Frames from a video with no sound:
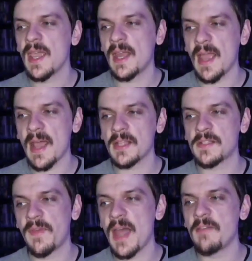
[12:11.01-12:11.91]
and
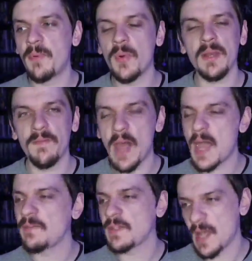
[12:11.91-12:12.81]
adds
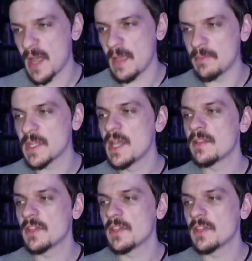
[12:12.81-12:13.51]
5.5 times